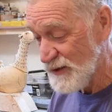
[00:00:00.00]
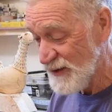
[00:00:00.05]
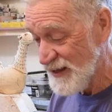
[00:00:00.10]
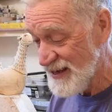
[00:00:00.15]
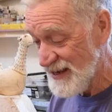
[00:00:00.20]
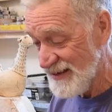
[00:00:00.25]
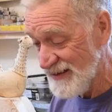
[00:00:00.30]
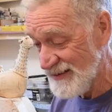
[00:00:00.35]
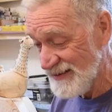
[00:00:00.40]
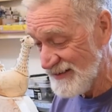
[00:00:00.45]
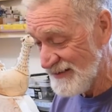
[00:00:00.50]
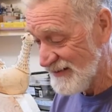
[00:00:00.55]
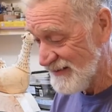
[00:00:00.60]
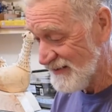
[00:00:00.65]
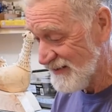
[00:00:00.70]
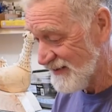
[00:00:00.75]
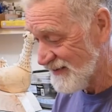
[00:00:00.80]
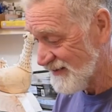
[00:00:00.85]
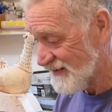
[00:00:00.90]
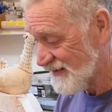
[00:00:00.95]
Lake,
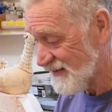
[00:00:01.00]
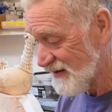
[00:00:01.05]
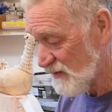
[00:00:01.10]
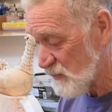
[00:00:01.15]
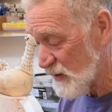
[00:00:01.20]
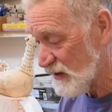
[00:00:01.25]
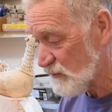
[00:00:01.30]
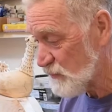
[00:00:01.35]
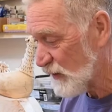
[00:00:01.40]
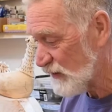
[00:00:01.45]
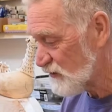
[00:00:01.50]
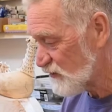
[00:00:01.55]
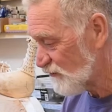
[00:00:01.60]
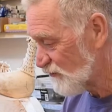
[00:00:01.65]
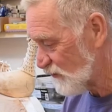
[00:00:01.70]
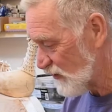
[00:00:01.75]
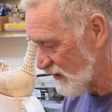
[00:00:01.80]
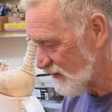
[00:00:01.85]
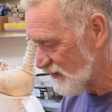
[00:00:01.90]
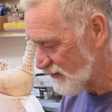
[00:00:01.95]
and I made a bunch of
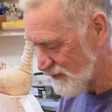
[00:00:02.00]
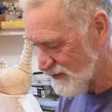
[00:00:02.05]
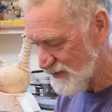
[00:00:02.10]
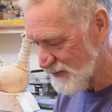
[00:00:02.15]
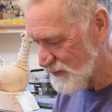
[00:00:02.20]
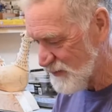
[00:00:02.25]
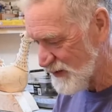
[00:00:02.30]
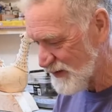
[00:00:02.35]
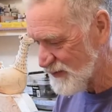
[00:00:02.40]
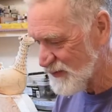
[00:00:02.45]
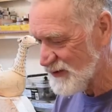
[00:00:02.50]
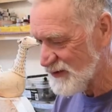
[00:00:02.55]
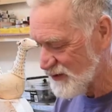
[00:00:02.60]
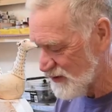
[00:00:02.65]
friends, and we would